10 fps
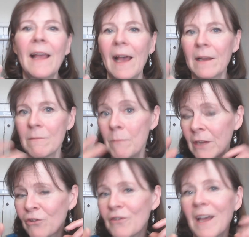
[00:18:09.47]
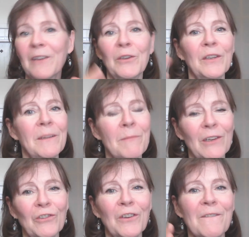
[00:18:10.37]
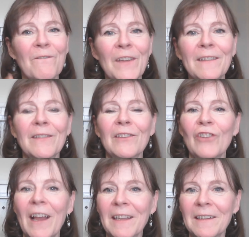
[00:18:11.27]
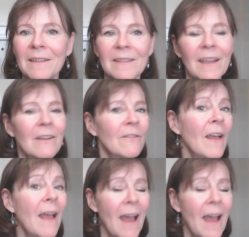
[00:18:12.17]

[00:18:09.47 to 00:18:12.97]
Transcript: how to measure that hood and make sure it fits the jacket itself,